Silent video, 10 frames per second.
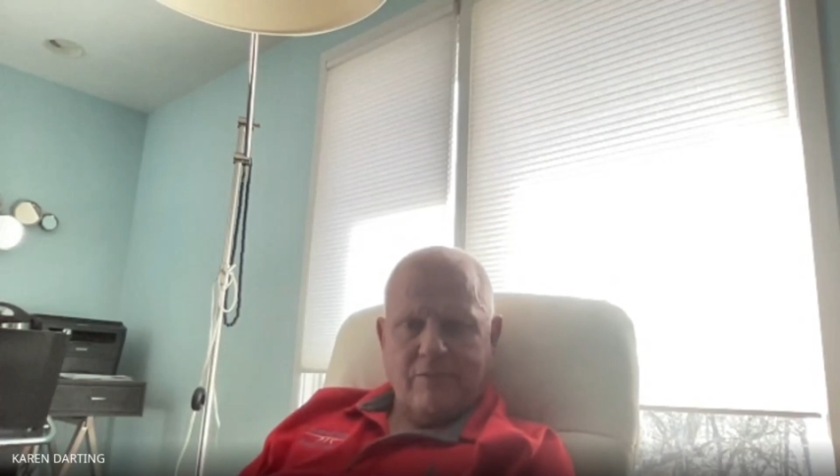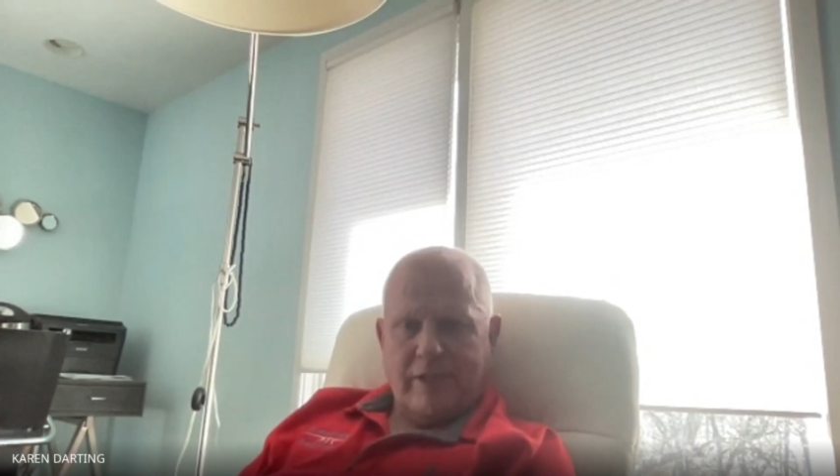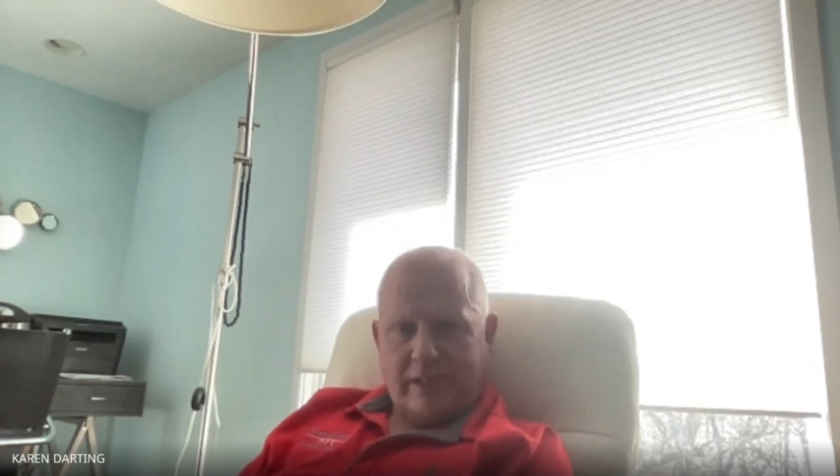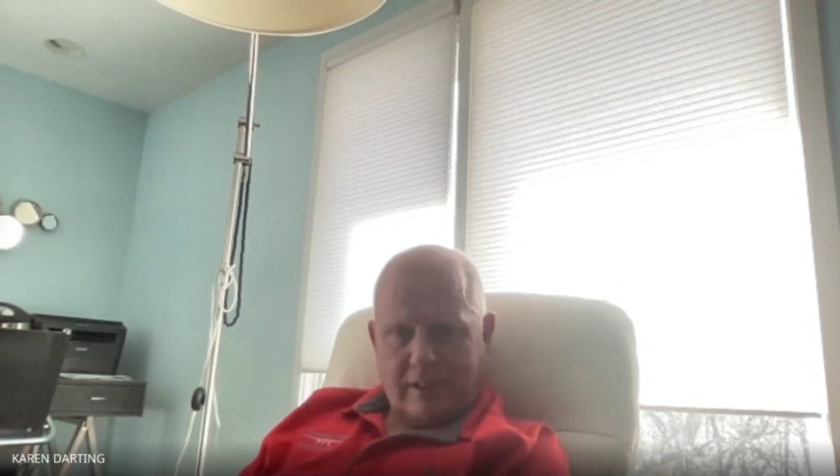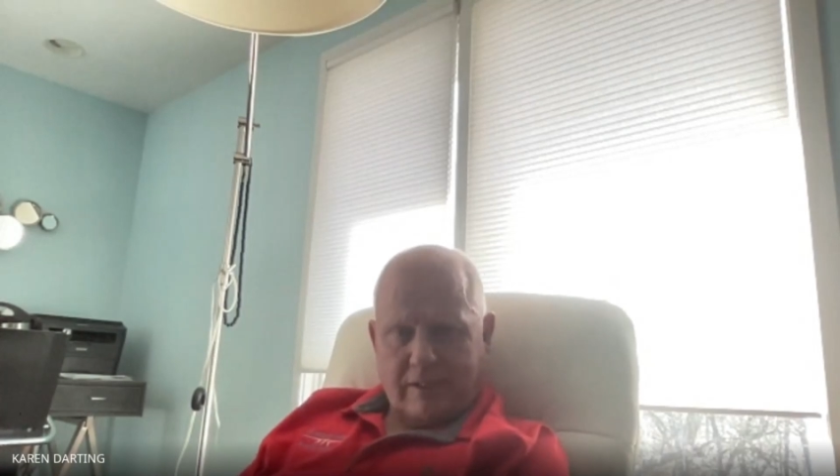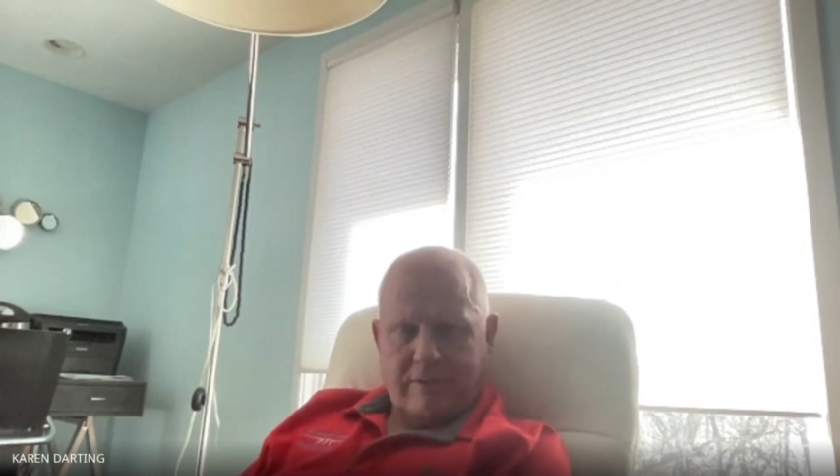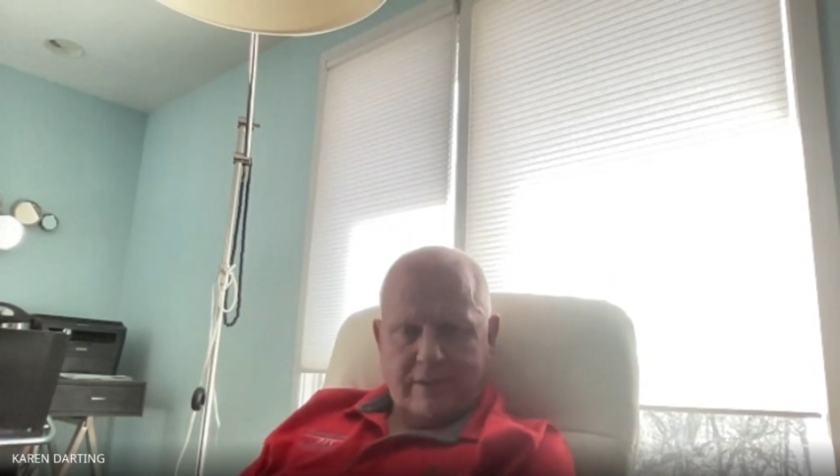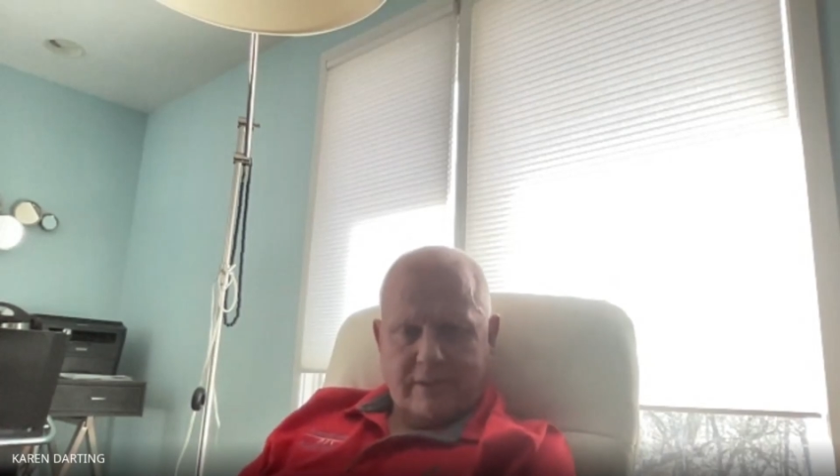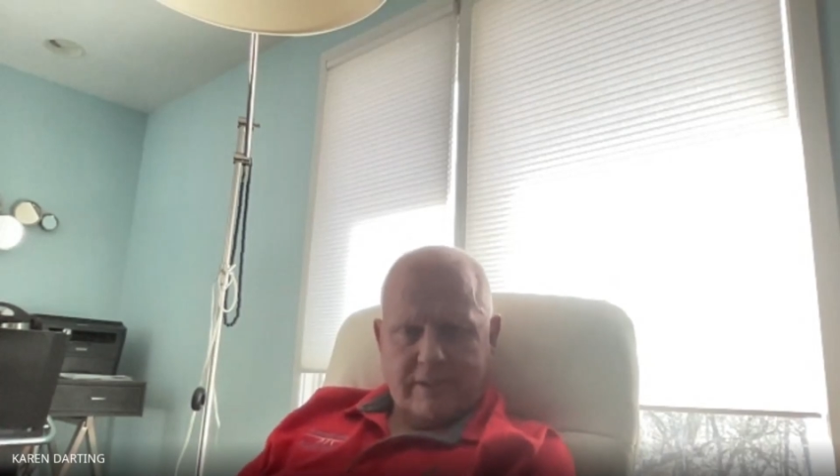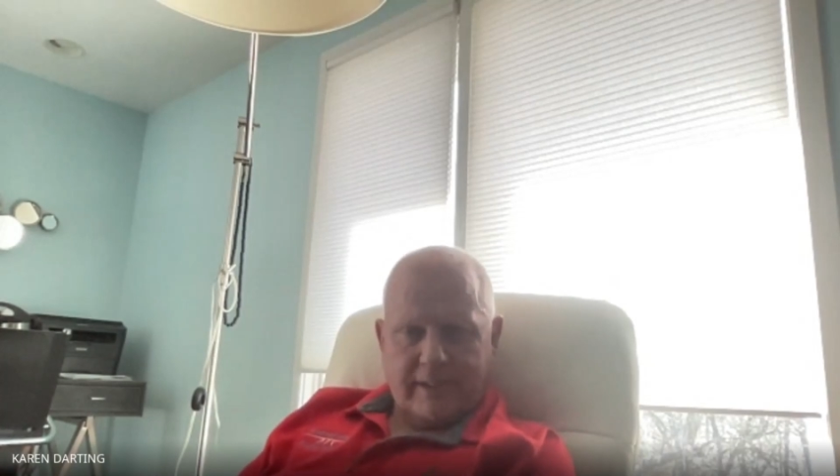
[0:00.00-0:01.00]
We can go to
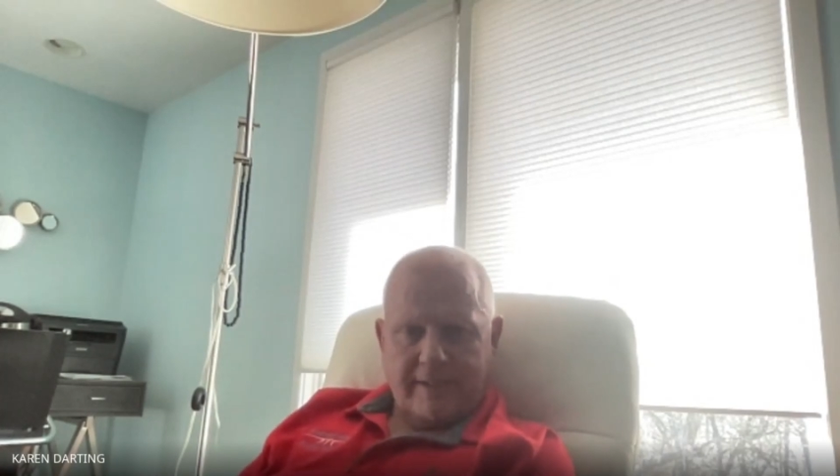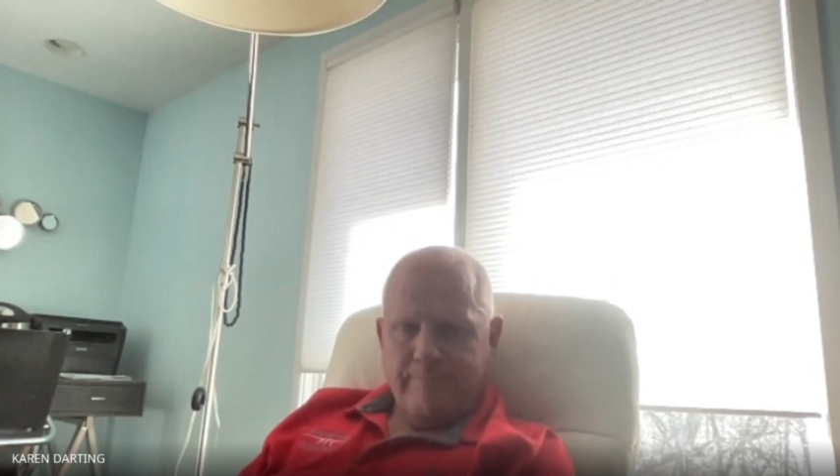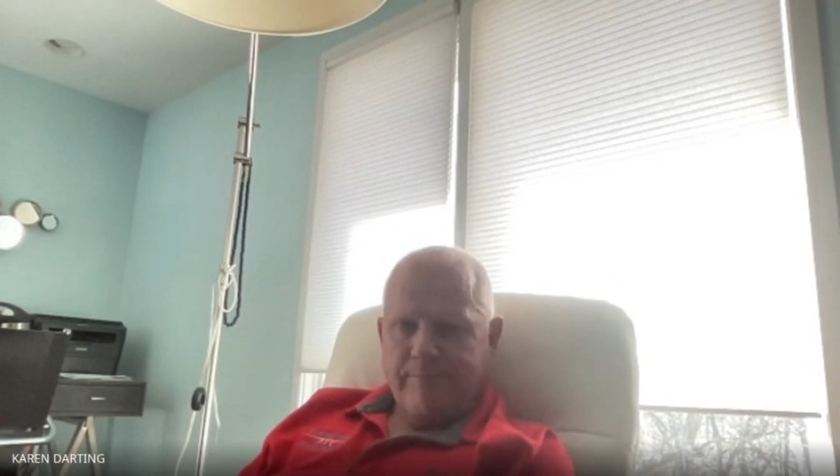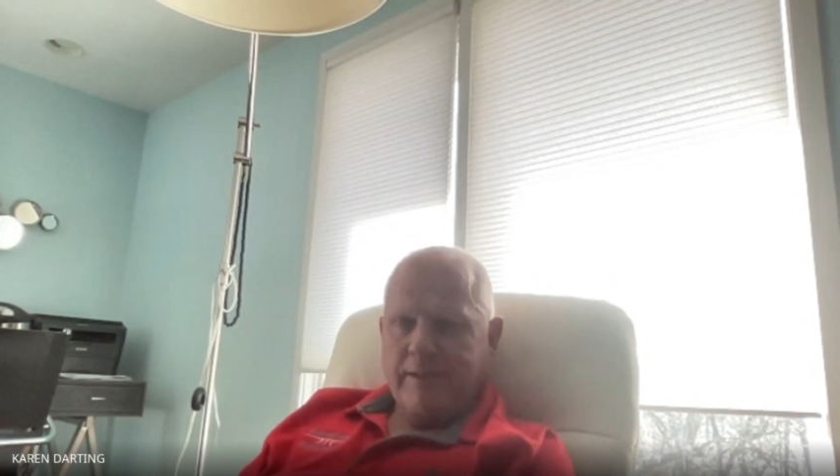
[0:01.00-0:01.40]
the state.